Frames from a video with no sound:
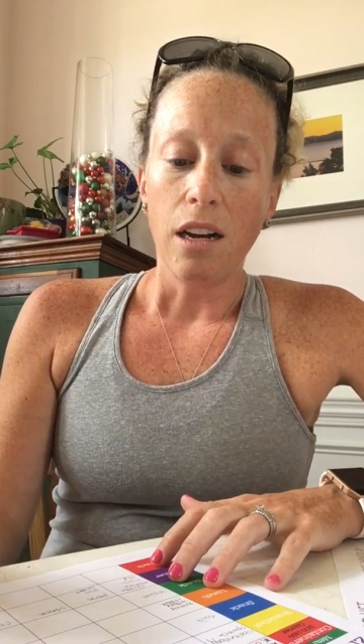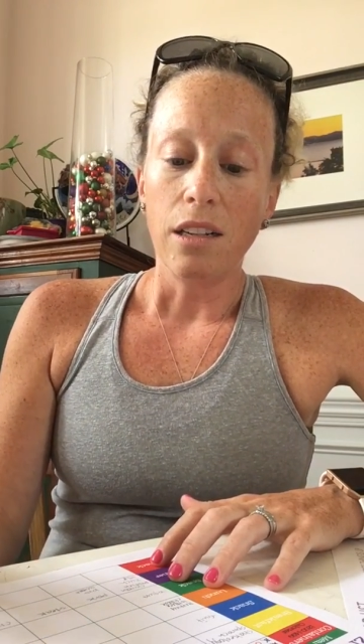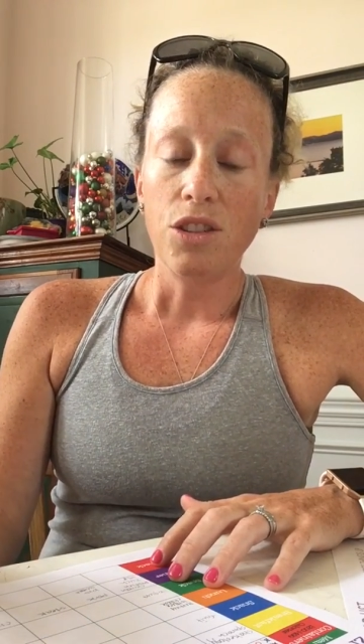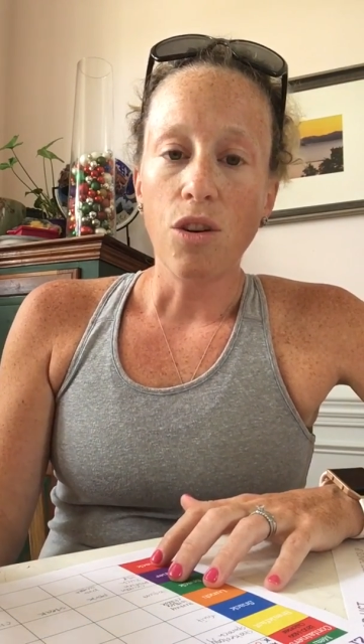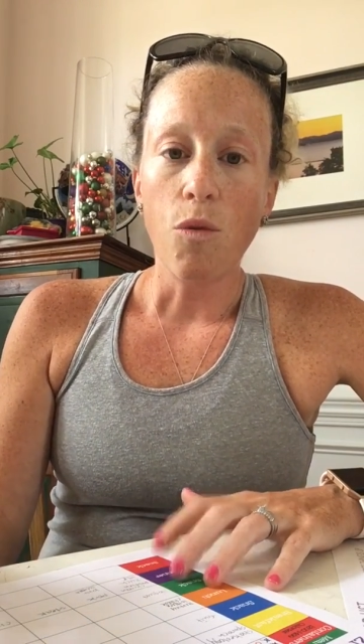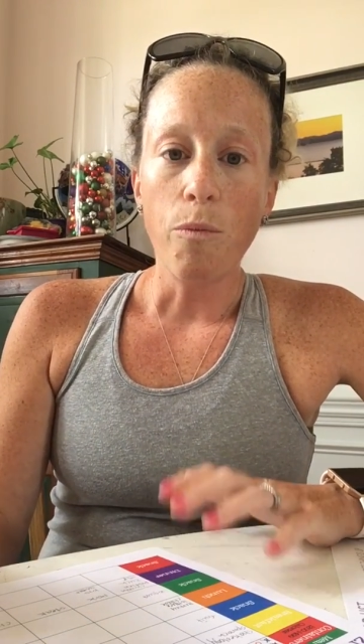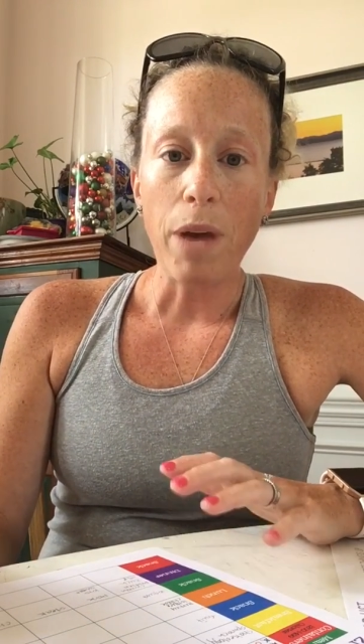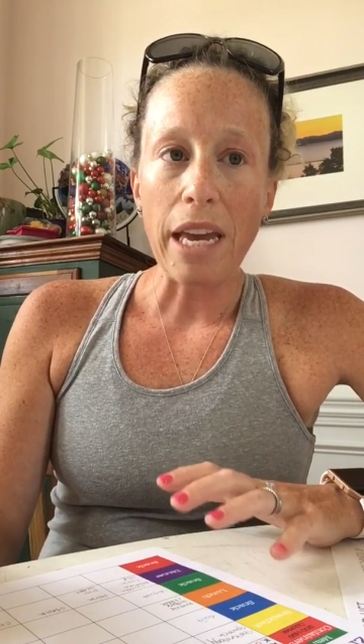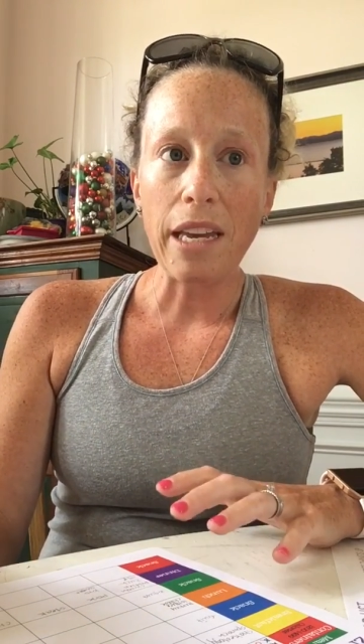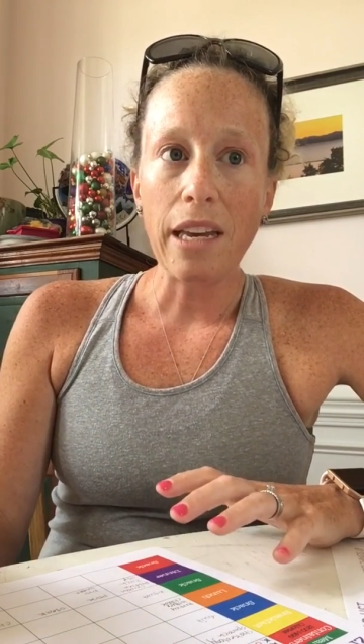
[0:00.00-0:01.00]
So
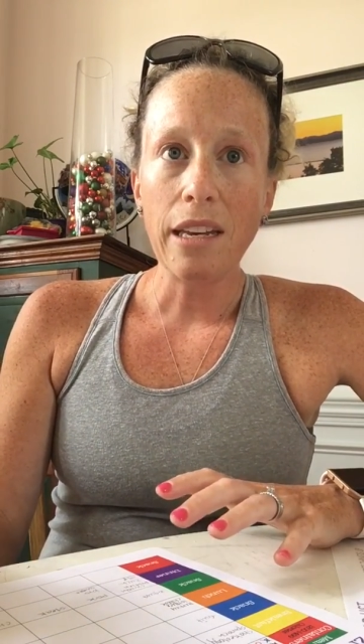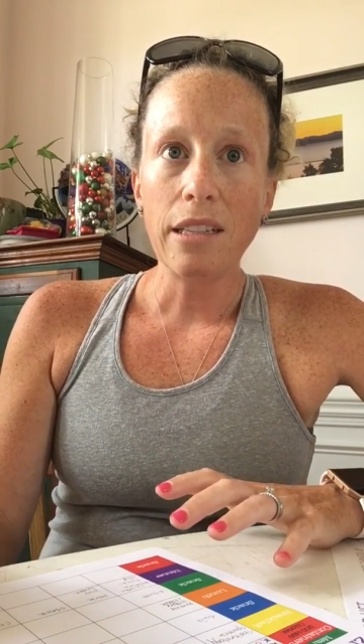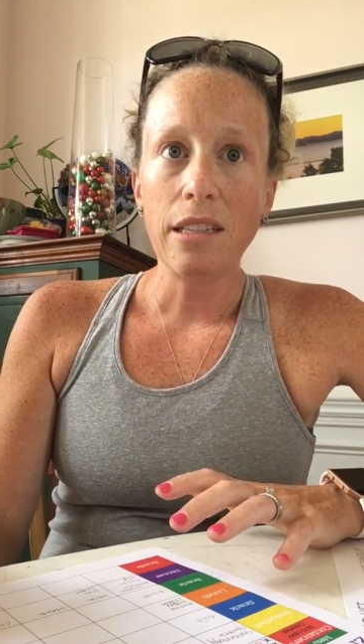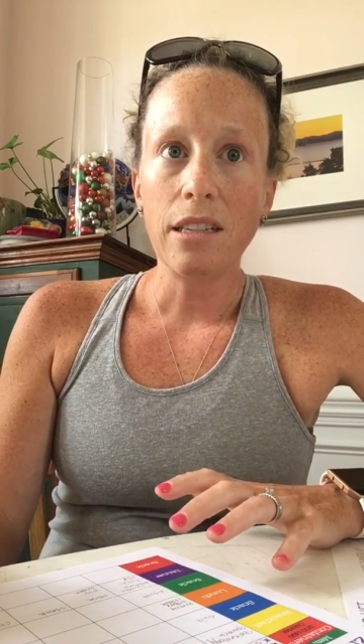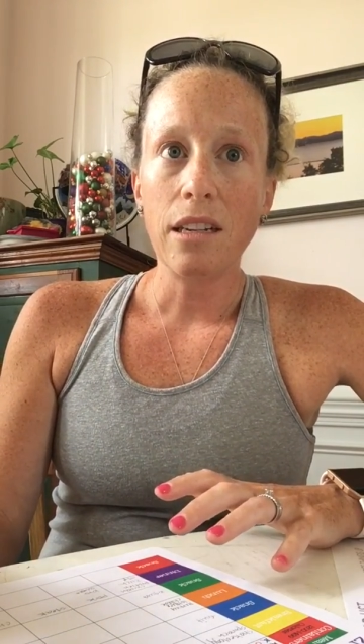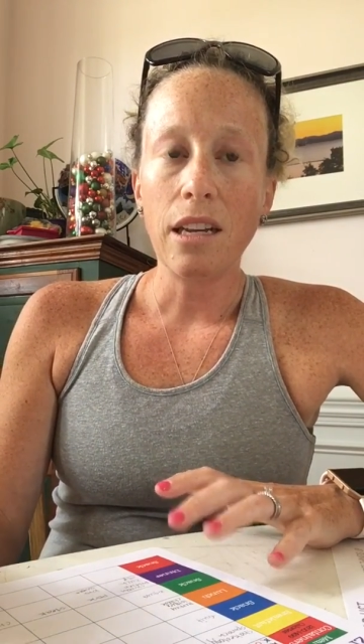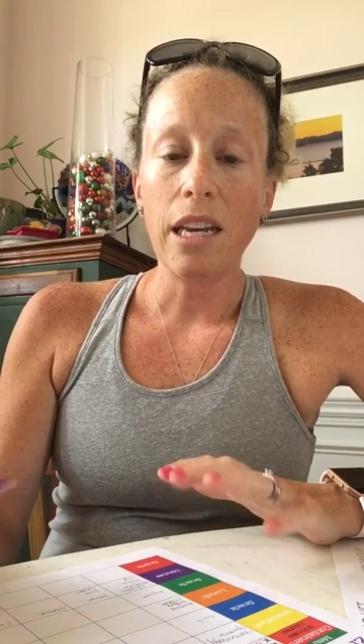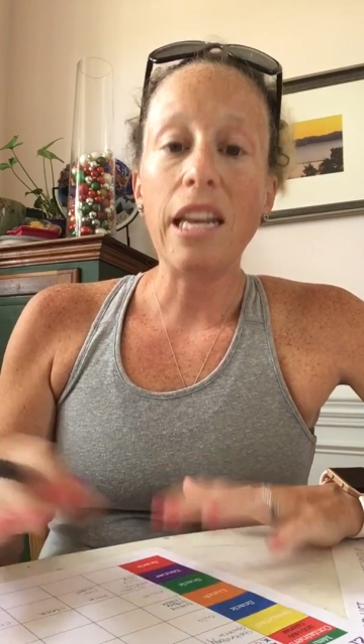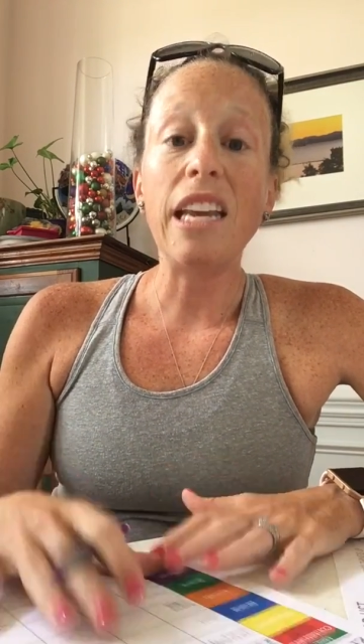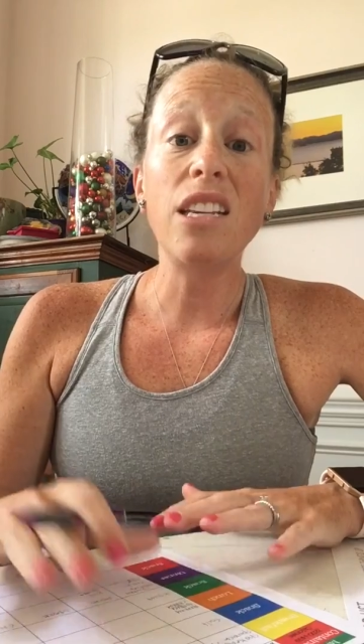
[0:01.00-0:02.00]
make it
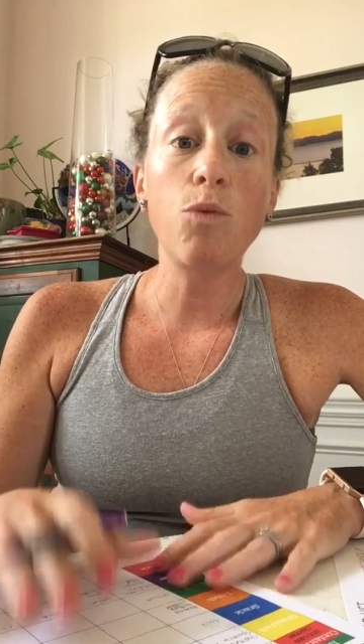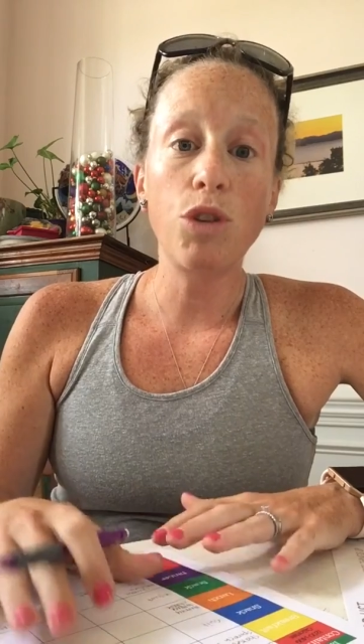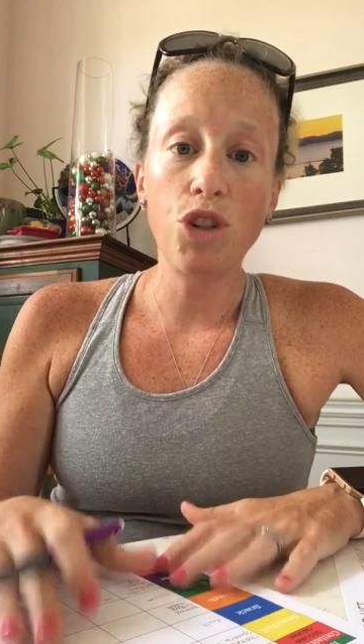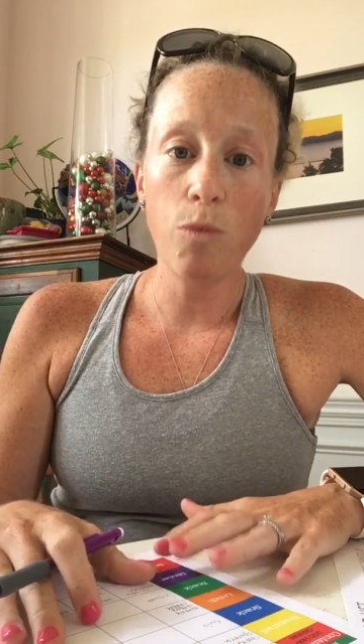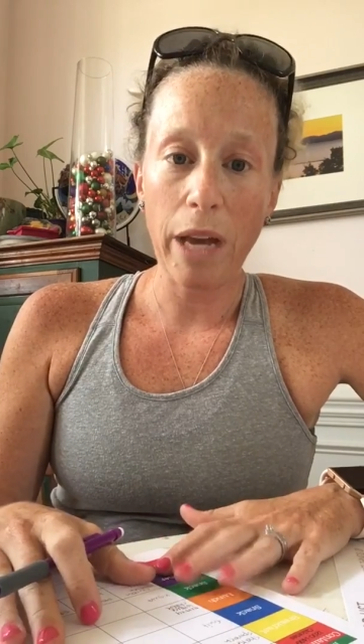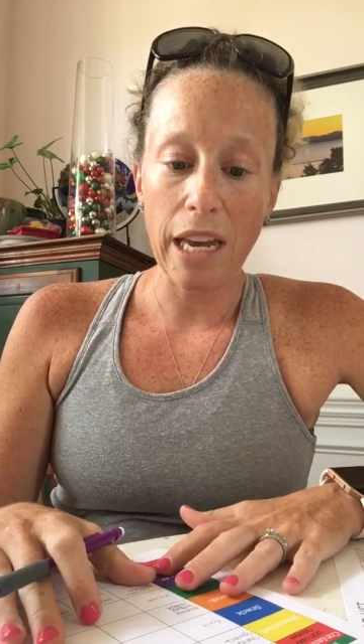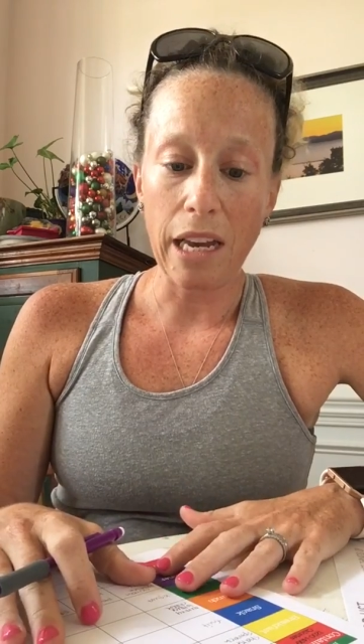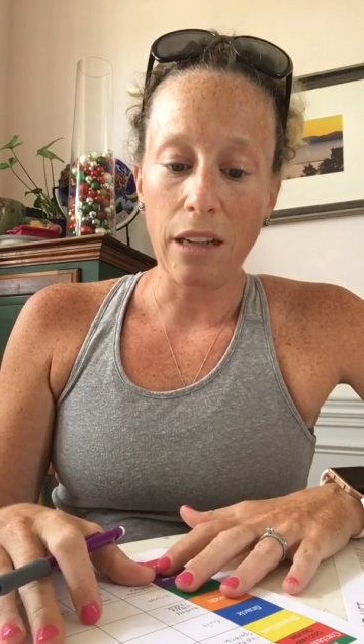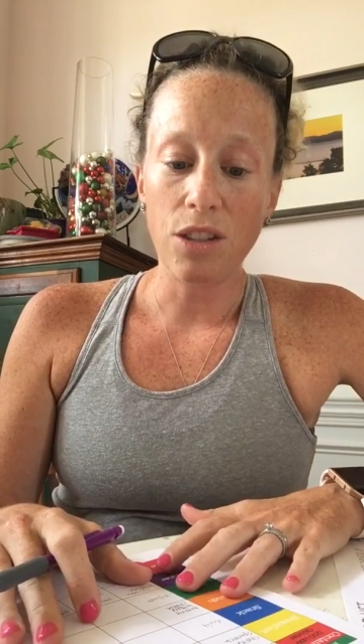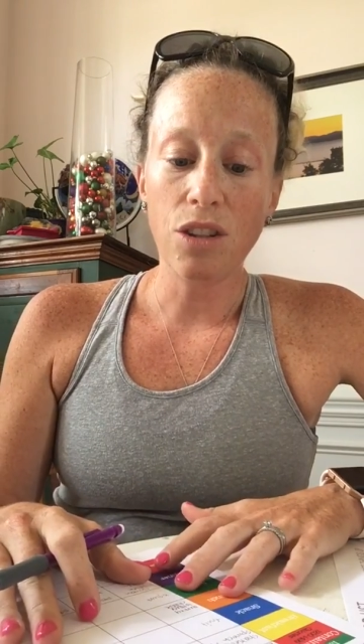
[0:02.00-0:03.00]
is what you make
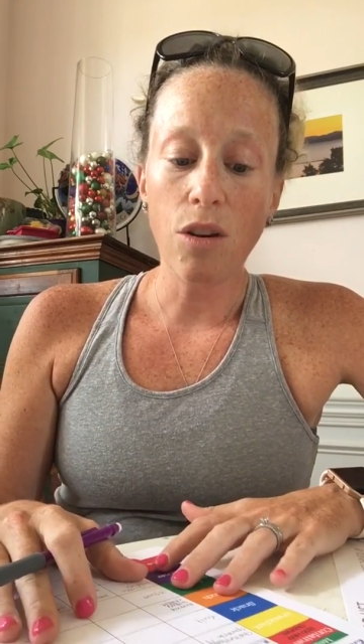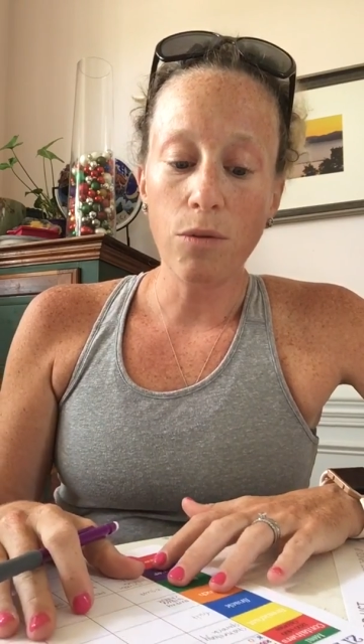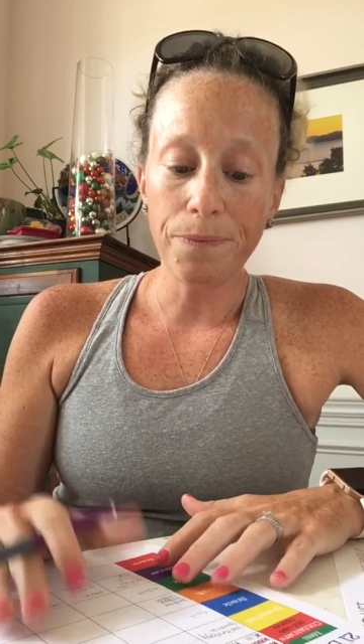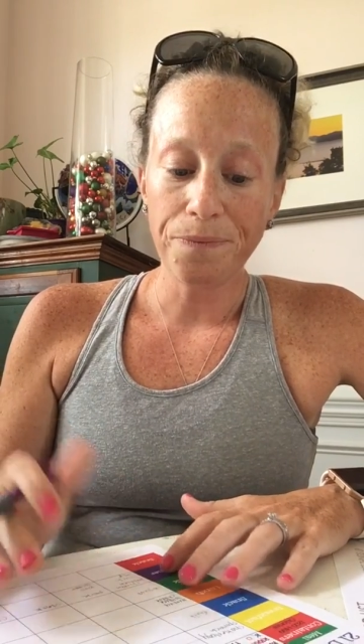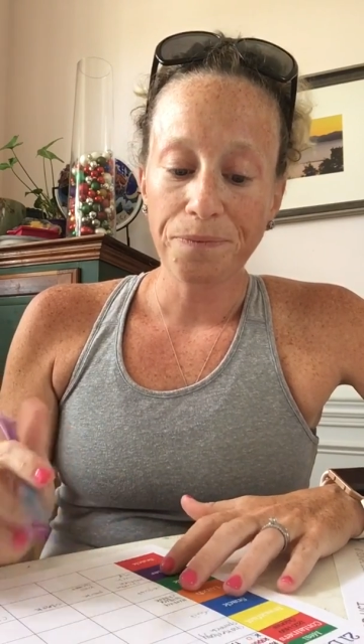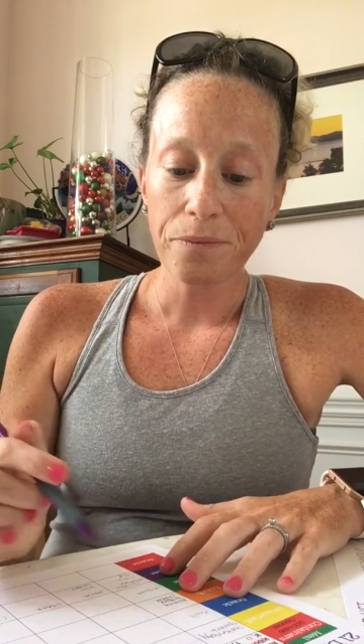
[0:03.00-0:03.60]
it. So